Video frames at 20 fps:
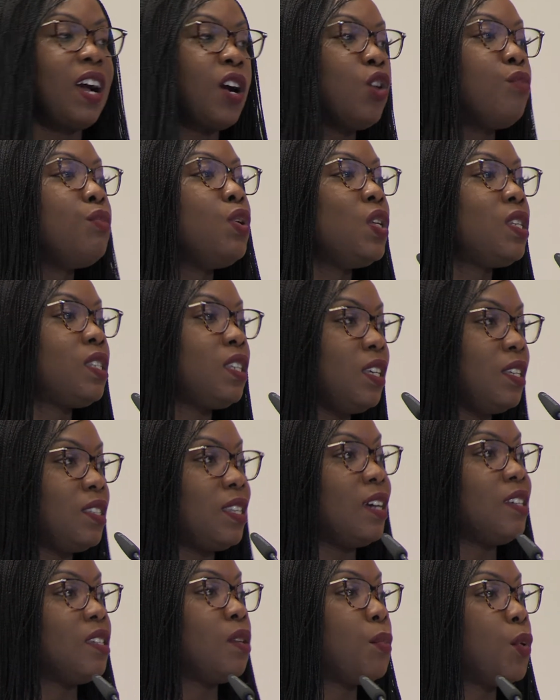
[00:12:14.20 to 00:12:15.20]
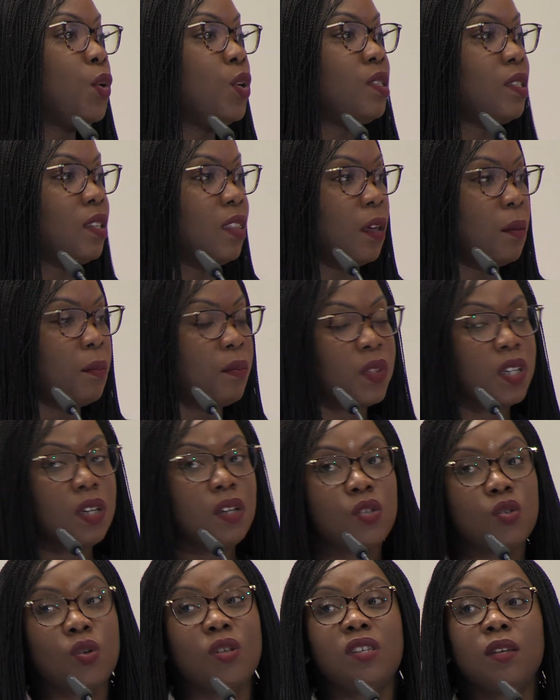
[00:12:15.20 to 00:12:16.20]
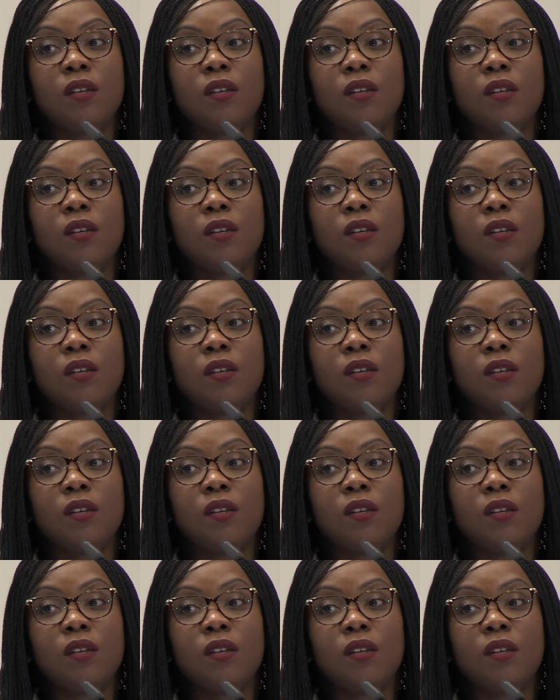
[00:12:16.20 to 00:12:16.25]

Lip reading: community is that is important to them. So it's